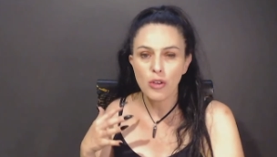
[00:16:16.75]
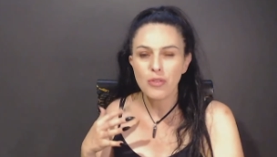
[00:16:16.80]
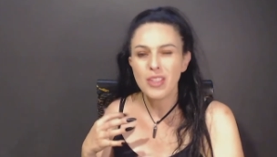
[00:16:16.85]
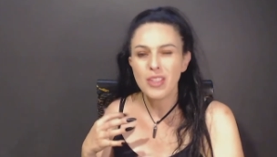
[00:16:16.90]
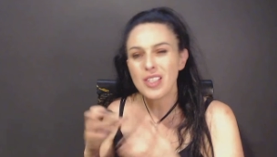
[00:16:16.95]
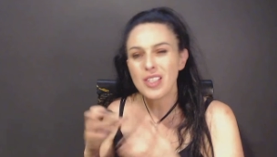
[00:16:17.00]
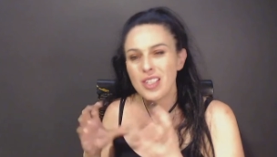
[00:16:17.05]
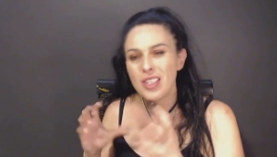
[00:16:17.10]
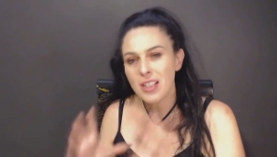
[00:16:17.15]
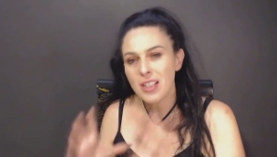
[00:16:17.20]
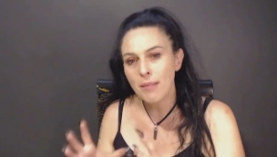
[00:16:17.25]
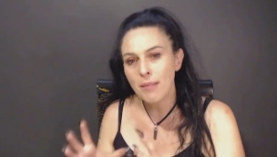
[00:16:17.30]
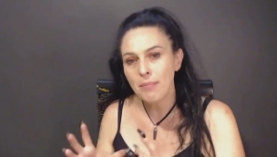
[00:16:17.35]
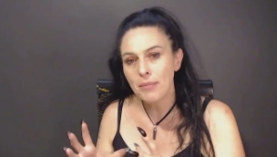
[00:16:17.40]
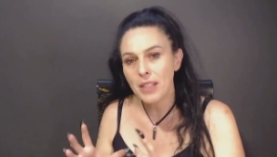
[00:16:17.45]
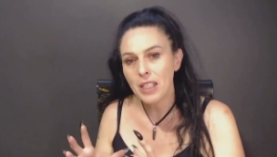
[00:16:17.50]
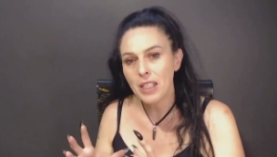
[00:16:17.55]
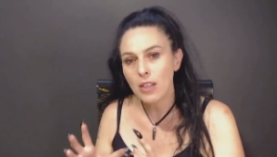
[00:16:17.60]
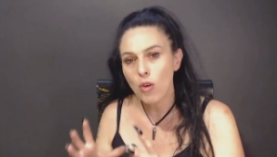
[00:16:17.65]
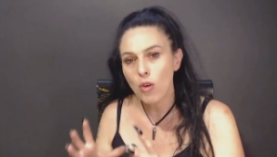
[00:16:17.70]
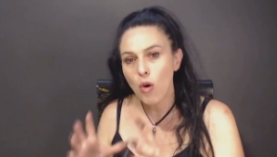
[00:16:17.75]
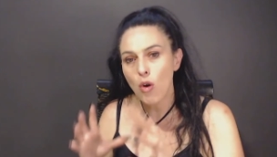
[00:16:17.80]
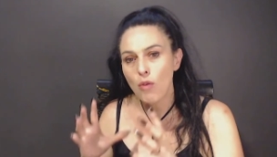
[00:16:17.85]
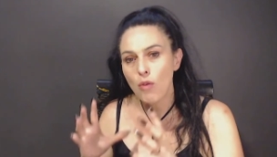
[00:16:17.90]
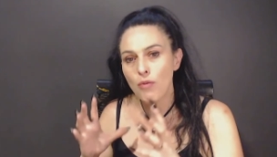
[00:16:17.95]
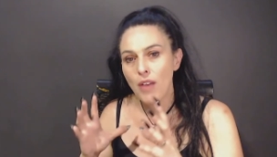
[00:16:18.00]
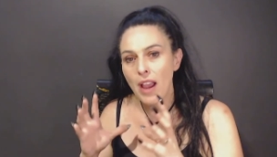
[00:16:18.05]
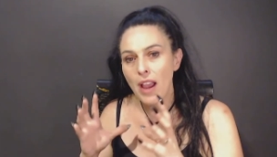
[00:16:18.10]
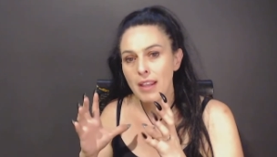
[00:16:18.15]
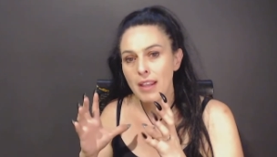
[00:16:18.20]
There's something of
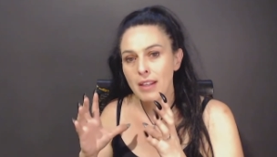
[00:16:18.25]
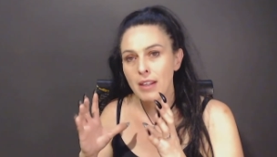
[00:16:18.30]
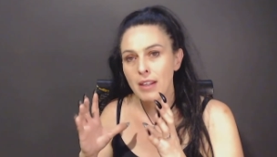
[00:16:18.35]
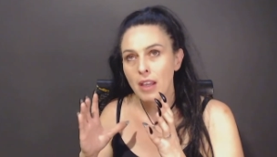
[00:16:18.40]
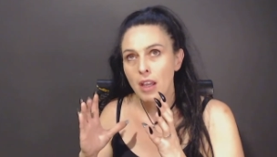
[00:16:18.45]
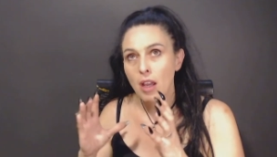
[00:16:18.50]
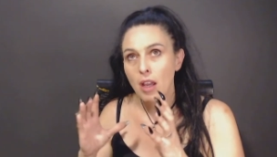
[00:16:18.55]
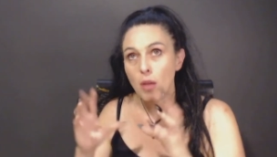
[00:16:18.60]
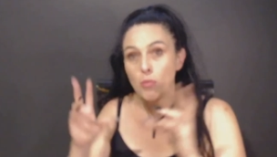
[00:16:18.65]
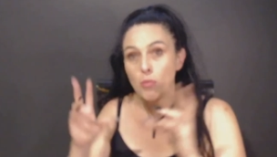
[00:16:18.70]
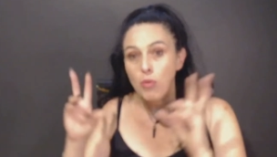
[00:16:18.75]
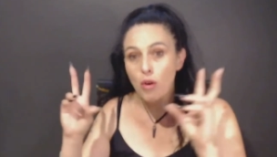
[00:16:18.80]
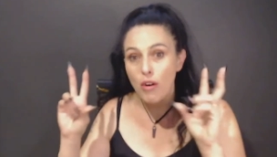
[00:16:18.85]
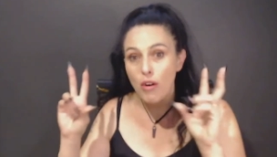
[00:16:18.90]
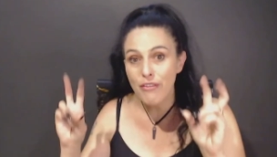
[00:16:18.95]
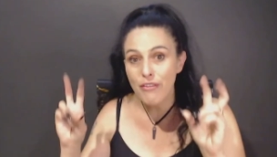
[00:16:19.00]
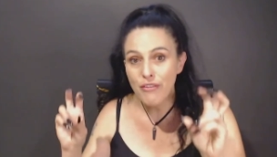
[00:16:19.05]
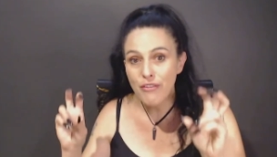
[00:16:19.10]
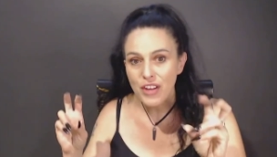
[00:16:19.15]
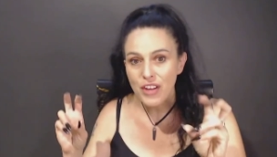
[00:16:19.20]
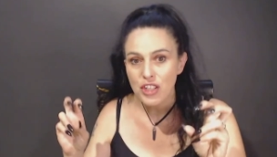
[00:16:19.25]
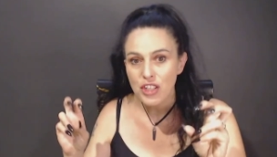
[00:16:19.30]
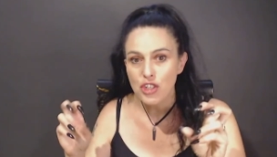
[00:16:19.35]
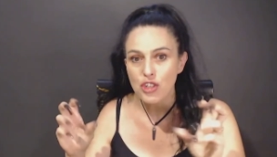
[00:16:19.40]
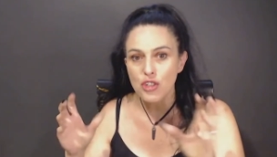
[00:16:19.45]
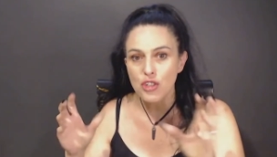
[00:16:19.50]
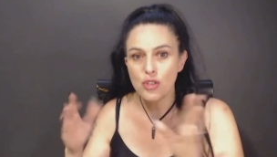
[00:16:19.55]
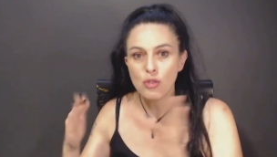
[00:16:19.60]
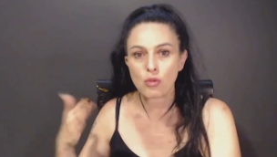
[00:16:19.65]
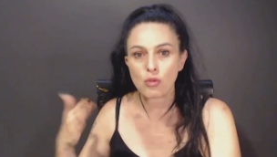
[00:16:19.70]
a
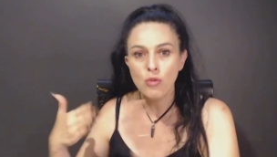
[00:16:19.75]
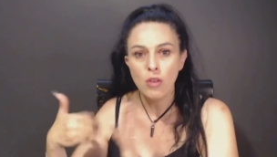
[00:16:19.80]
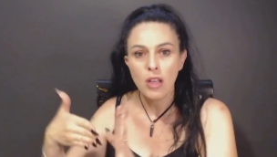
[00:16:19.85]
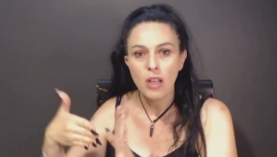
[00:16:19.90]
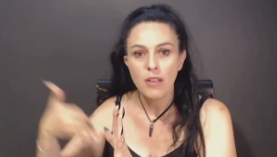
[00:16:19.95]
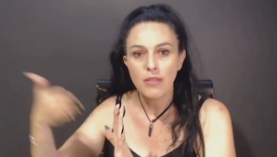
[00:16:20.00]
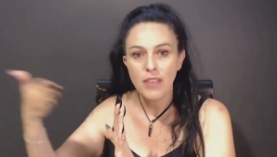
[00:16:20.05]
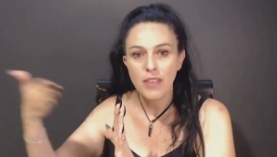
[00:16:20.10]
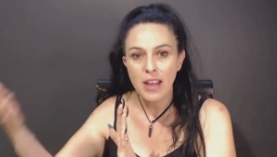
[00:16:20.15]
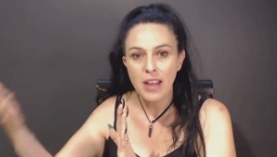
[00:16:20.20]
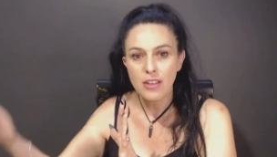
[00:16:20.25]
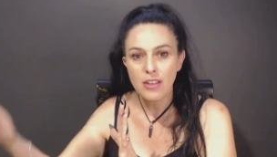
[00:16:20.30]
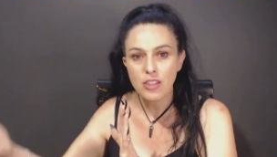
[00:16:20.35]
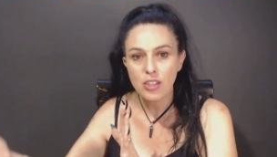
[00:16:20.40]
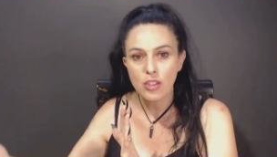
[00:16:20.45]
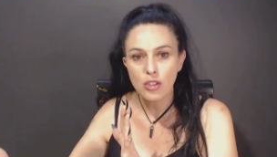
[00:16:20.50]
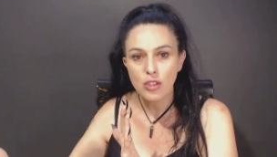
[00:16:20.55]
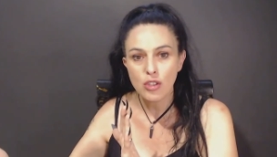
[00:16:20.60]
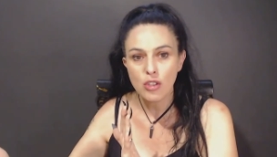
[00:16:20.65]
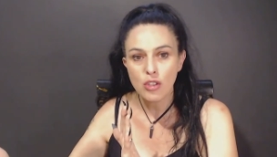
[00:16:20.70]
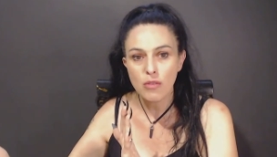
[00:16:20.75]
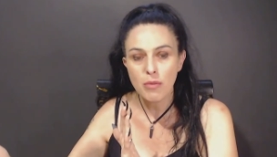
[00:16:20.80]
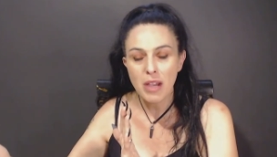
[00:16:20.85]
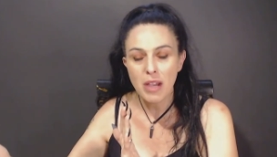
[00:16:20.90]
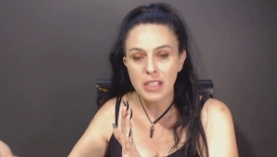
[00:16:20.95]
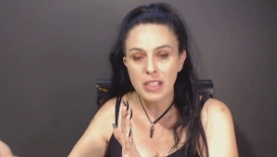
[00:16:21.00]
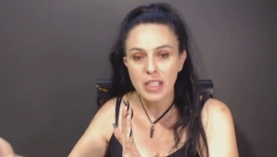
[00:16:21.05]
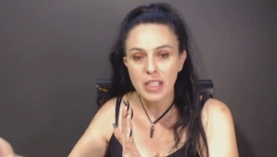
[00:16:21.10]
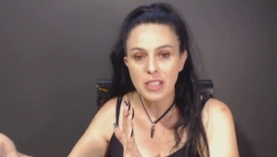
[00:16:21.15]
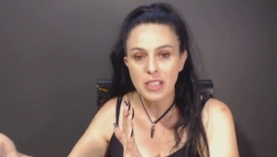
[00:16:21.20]
professional that you may
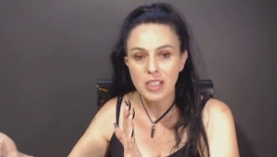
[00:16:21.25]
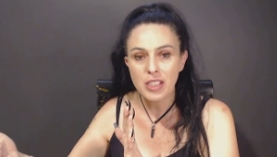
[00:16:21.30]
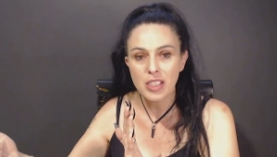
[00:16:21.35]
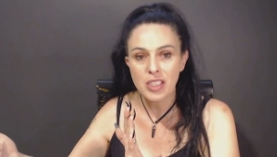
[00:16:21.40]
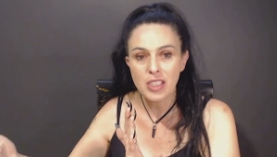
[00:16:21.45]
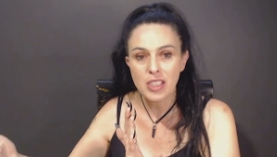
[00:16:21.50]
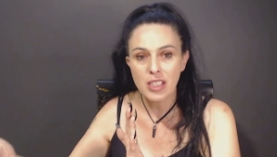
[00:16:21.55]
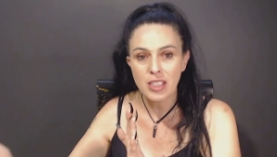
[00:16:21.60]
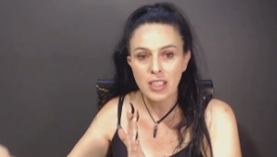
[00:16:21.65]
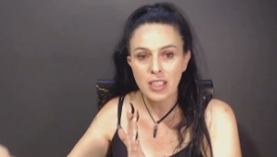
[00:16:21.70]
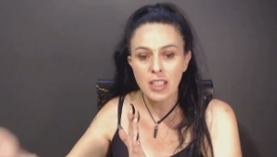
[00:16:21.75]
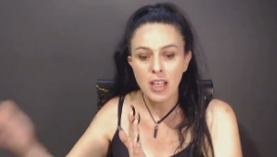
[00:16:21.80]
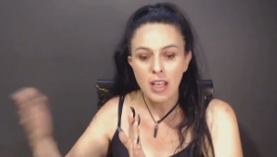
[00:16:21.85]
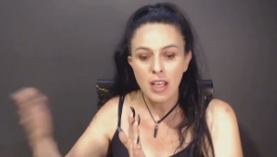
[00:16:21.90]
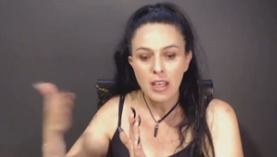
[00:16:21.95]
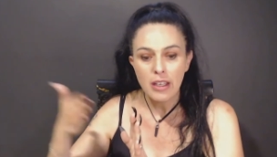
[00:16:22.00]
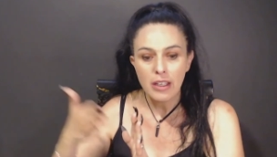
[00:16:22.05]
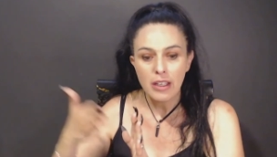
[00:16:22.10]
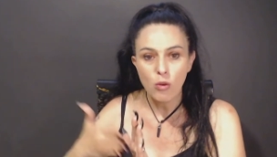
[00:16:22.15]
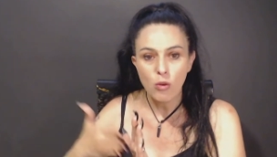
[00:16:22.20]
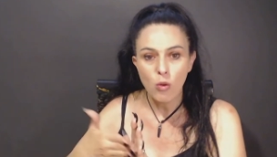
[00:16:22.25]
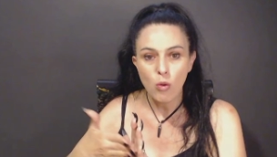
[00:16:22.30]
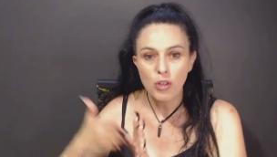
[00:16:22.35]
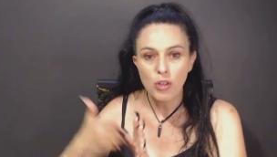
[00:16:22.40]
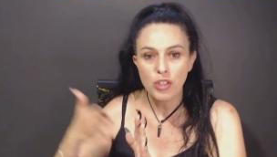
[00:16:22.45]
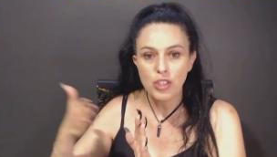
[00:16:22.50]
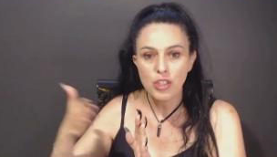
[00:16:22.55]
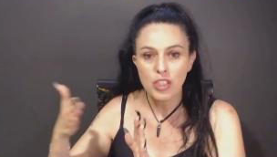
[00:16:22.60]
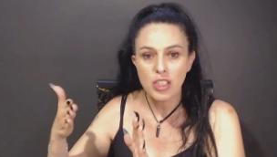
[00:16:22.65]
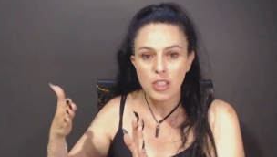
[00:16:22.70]
need to see in order
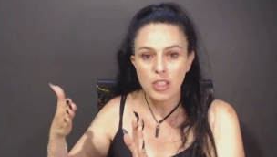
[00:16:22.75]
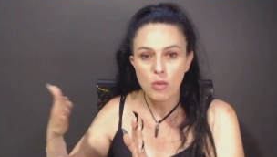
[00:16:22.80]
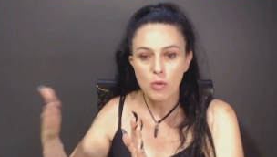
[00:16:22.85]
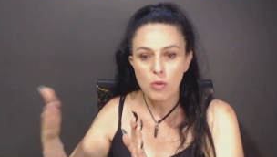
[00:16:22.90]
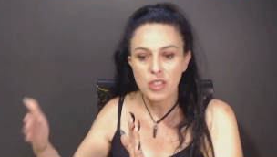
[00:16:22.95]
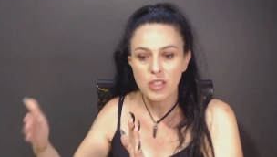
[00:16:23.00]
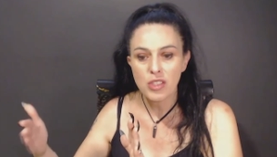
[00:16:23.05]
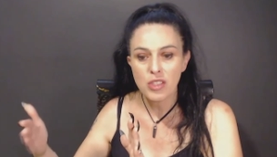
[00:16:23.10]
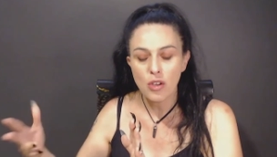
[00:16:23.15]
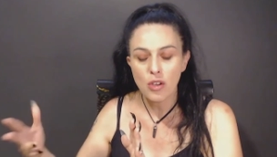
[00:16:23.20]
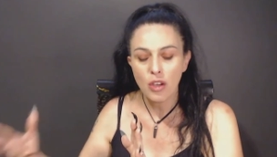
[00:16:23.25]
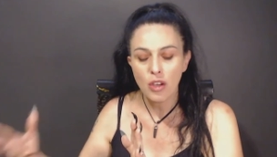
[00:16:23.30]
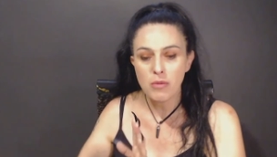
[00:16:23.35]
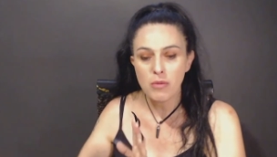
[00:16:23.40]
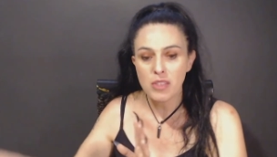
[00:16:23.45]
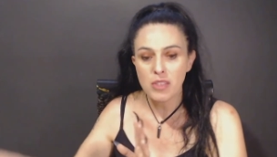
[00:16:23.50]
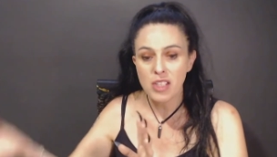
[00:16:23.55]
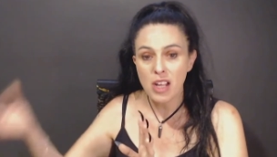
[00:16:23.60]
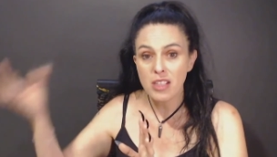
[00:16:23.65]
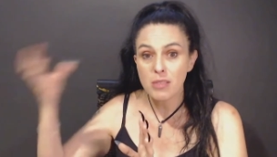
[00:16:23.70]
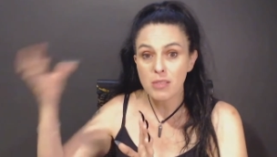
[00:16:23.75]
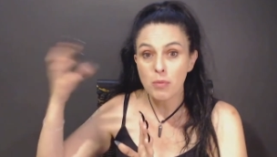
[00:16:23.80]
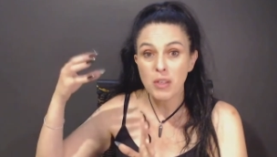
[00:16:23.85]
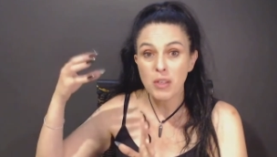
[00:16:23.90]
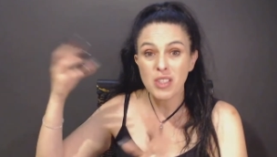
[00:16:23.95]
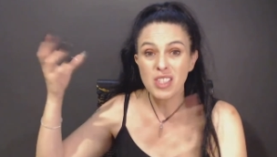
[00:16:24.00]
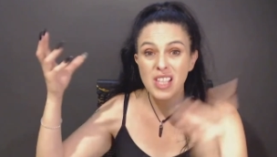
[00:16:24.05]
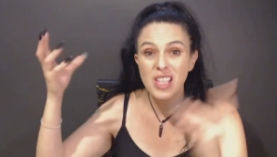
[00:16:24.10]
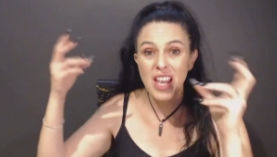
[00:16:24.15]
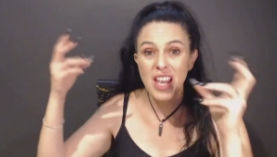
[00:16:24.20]
to deal with the circumstance,
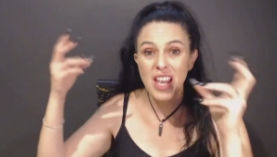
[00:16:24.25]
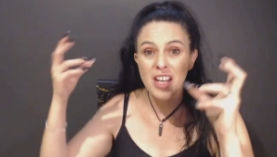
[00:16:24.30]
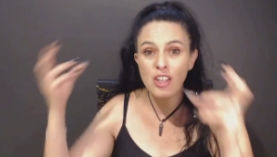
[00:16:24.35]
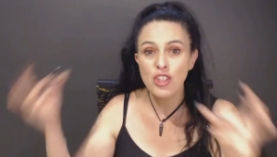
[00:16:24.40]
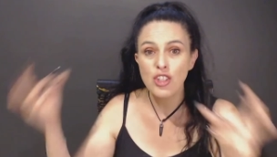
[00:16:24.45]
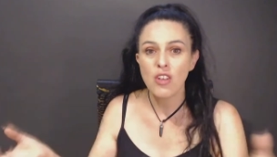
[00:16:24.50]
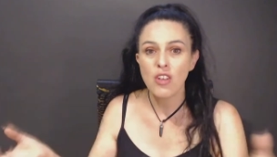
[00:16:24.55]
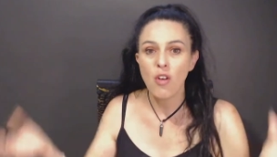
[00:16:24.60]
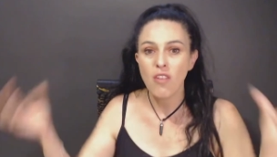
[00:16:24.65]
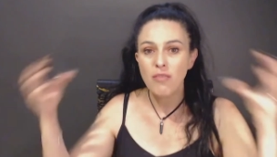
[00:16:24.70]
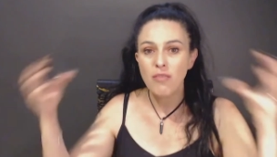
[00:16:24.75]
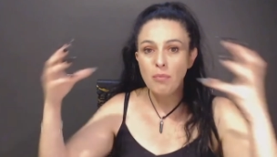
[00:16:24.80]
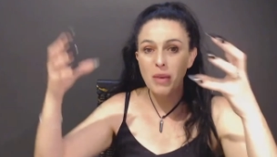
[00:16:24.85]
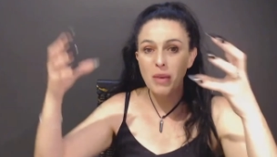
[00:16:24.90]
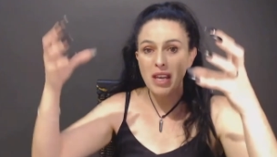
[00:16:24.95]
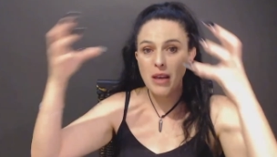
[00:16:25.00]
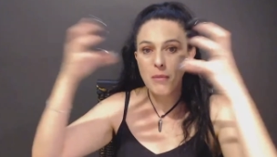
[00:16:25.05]
because the energy of being